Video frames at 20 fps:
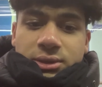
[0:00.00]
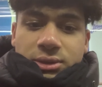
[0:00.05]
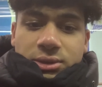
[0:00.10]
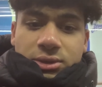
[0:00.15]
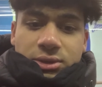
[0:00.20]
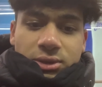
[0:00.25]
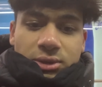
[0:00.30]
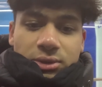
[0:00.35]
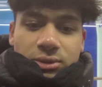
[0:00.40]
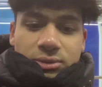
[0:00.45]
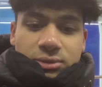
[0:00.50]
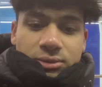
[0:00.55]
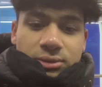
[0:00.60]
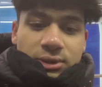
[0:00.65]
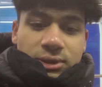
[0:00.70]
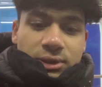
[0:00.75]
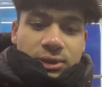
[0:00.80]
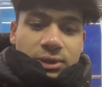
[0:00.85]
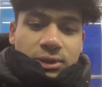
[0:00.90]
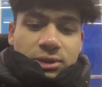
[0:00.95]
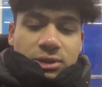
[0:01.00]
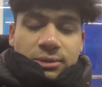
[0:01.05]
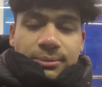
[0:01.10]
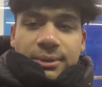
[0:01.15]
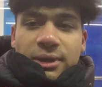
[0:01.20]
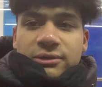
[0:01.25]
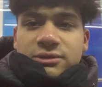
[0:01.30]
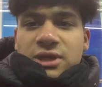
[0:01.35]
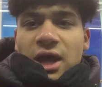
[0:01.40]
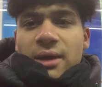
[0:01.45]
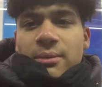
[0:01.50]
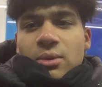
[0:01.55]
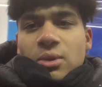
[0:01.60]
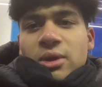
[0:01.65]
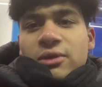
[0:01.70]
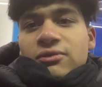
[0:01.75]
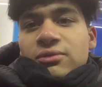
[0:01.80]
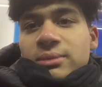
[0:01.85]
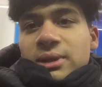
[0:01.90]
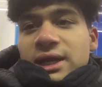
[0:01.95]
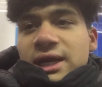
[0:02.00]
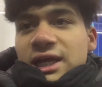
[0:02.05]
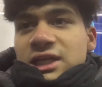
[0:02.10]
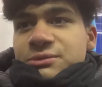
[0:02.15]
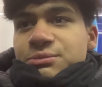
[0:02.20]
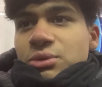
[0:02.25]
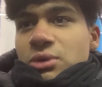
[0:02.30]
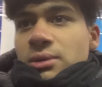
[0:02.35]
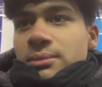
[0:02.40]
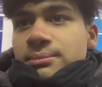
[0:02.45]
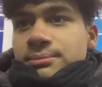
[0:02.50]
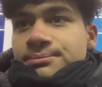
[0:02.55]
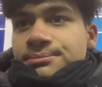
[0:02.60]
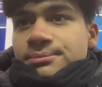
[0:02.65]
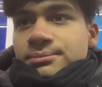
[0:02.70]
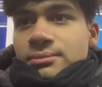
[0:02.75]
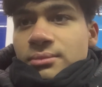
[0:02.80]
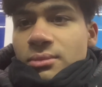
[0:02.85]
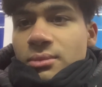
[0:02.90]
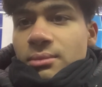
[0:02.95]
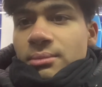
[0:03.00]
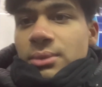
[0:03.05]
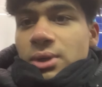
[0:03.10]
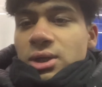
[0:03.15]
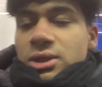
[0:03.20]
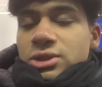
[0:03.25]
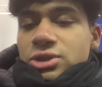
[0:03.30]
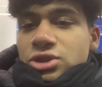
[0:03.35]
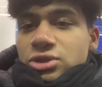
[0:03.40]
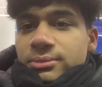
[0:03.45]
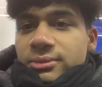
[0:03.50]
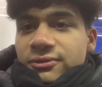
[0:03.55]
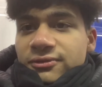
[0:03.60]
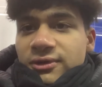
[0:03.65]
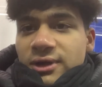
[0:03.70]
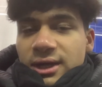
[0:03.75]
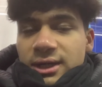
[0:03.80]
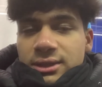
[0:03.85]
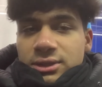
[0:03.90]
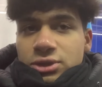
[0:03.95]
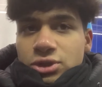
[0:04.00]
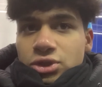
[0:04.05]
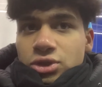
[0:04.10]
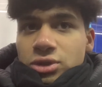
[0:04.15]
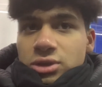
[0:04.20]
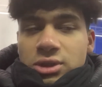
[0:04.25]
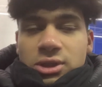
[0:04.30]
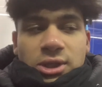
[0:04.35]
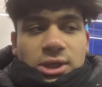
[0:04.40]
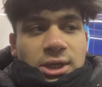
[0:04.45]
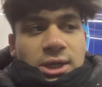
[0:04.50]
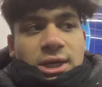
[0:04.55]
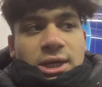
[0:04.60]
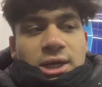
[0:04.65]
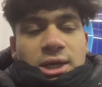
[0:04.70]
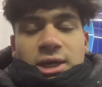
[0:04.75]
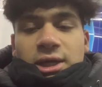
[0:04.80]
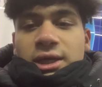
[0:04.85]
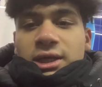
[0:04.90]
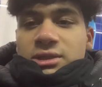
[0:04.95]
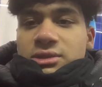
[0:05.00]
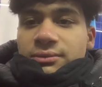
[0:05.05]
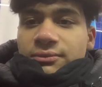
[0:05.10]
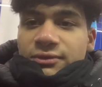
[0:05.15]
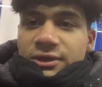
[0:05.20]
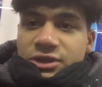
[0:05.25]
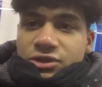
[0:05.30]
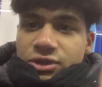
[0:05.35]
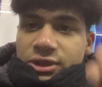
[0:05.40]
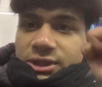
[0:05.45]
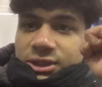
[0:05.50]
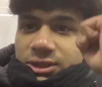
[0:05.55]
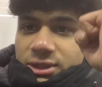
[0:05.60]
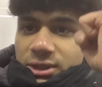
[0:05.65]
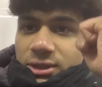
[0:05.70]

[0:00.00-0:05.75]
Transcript: So it's a bit of time away from the Gazprom, but should be fine. Should get some victories.